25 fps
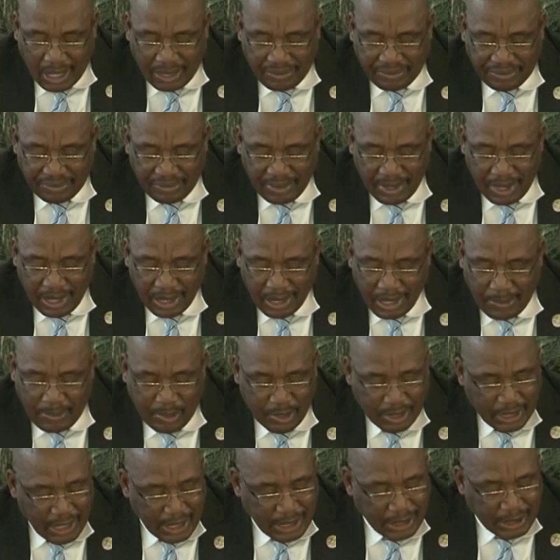have the
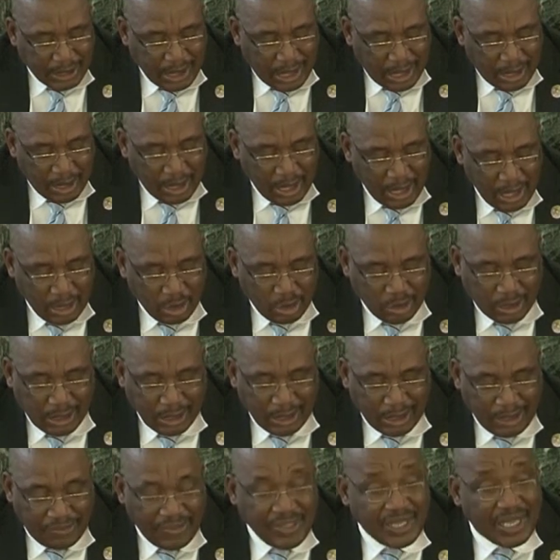potential to
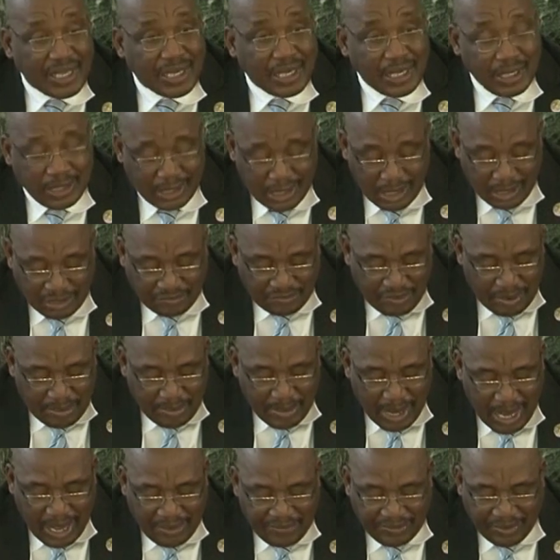significantly
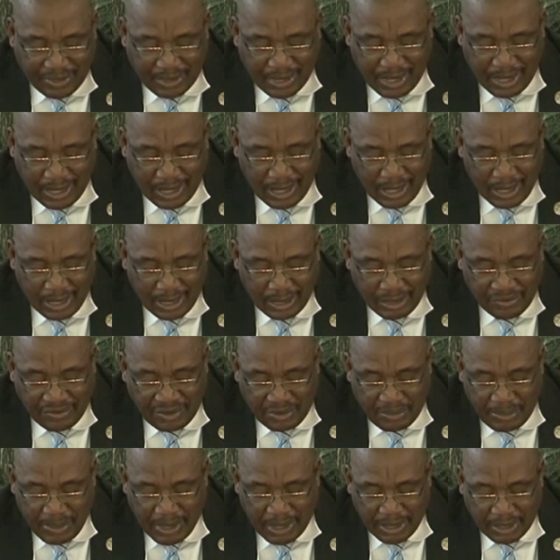transform Africa's
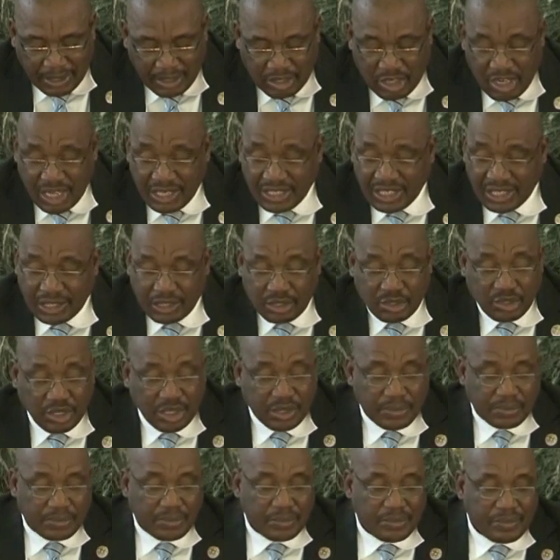development trajectory.
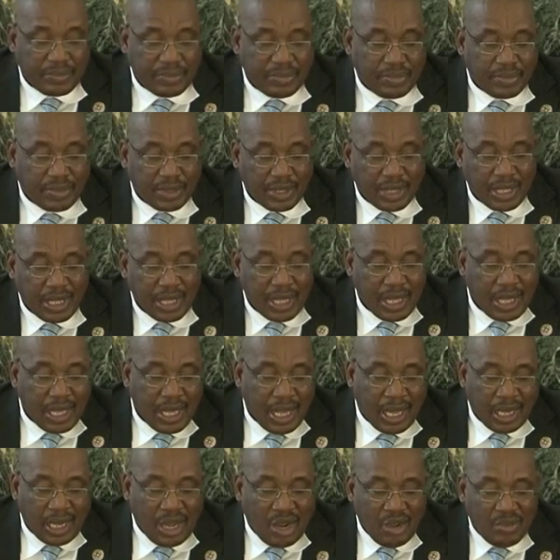
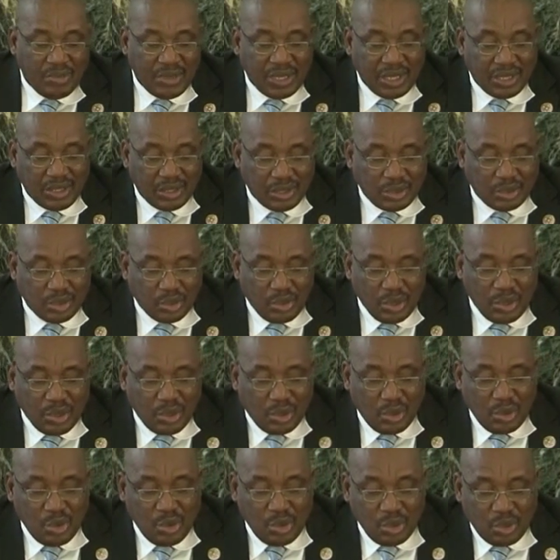Allow me to
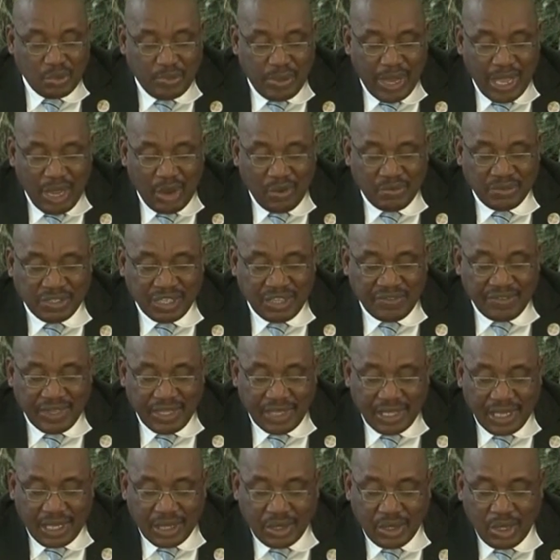conclude by
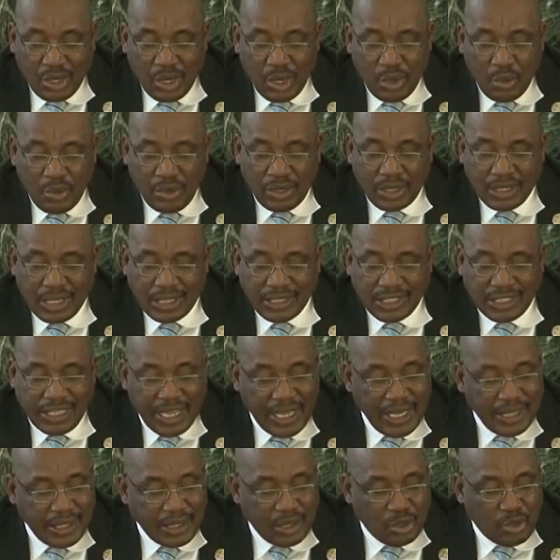observing that with
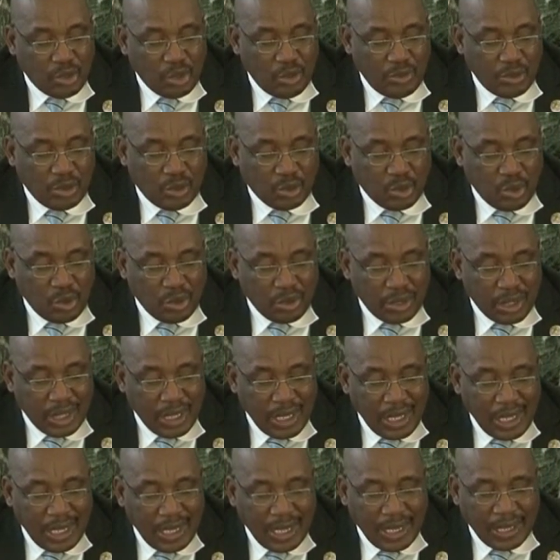sustained economic growth
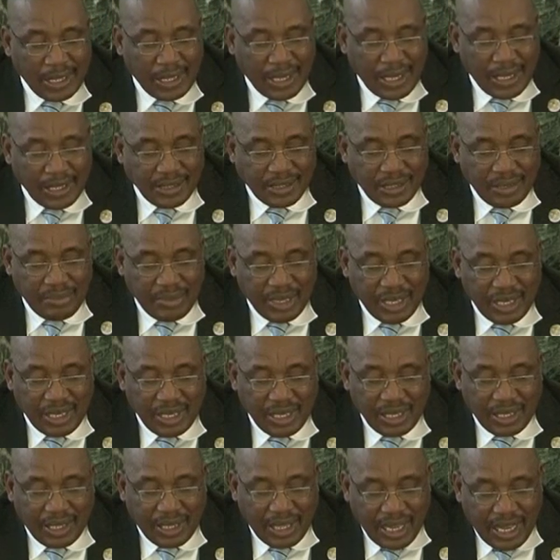and as the middle
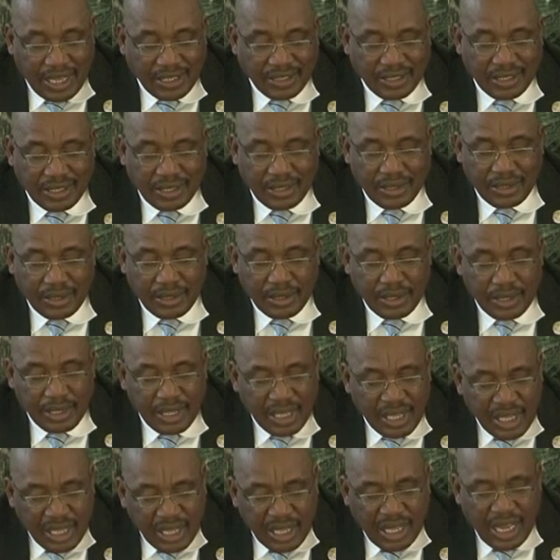class
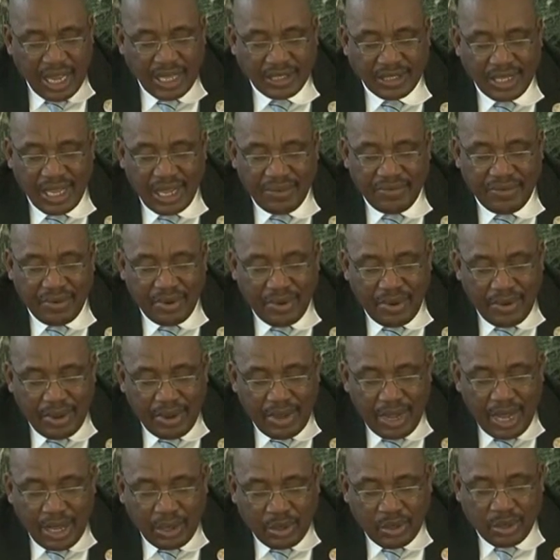
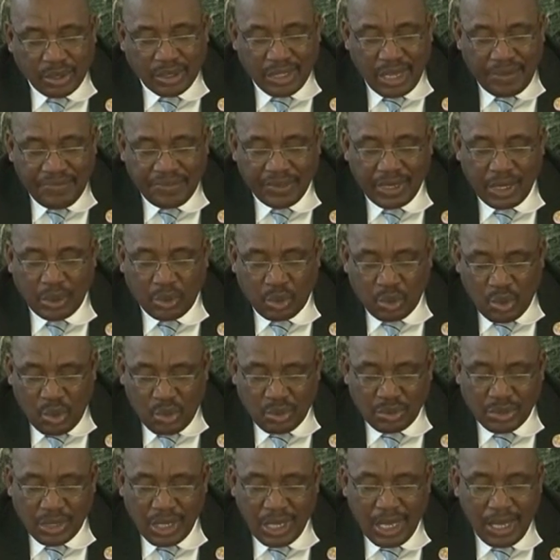across Africa
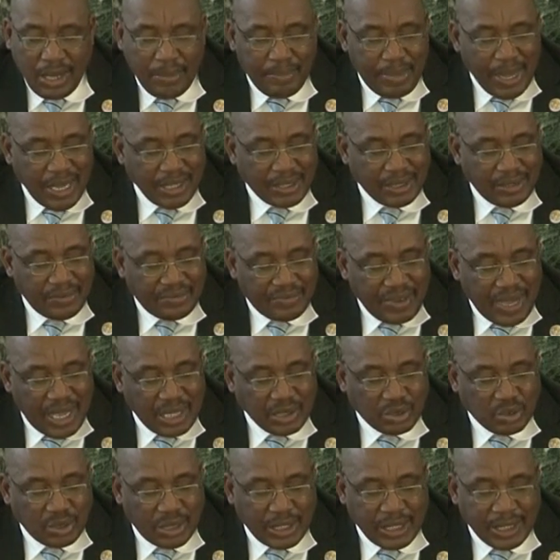grows, pension
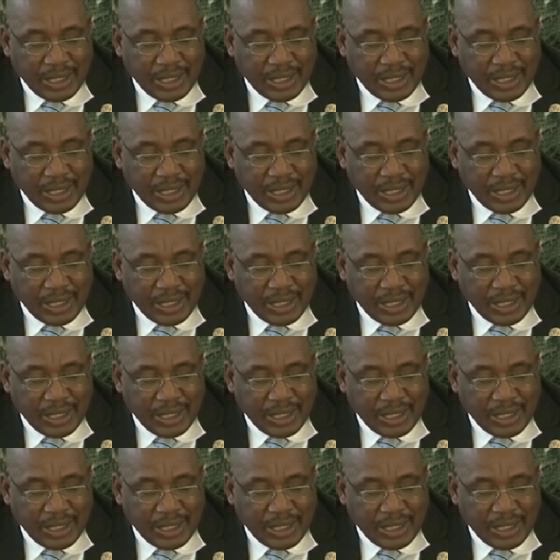funds will